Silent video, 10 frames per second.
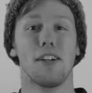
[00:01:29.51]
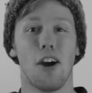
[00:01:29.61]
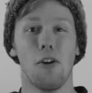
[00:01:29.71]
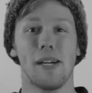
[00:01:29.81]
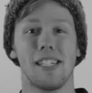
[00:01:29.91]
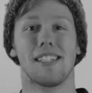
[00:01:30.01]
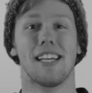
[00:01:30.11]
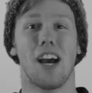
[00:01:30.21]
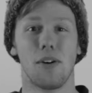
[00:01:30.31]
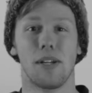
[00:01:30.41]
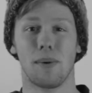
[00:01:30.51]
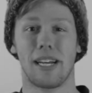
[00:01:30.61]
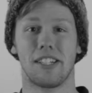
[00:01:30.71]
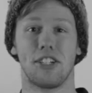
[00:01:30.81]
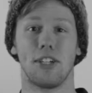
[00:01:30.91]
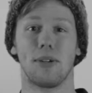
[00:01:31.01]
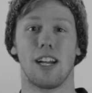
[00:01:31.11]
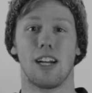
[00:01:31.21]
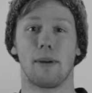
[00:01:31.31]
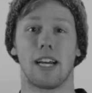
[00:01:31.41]
no means the only way to shoot
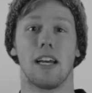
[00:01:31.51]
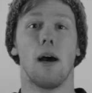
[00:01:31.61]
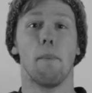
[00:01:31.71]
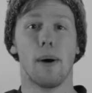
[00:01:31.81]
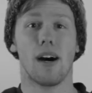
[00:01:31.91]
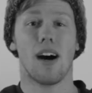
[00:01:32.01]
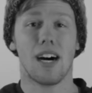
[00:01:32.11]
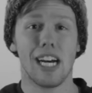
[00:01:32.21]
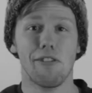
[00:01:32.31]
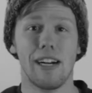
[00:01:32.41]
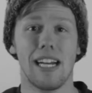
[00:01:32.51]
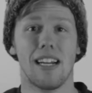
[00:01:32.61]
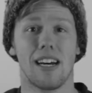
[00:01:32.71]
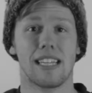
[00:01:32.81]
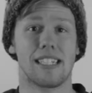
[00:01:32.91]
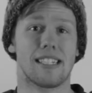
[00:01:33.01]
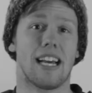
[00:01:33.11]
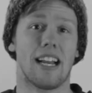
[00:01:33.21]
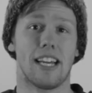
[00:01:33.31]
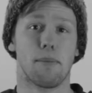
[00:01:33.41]
climbing, but I really like this
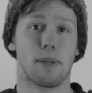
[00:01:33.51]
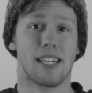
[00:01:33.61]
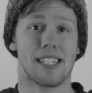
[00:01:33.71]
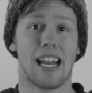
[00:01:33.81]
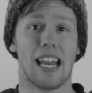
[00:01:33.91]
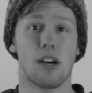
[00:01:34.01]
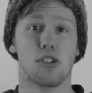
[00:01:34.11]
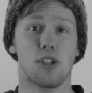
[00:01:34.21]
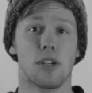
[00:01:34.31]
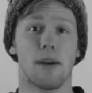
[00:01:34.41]
technique because it allows you to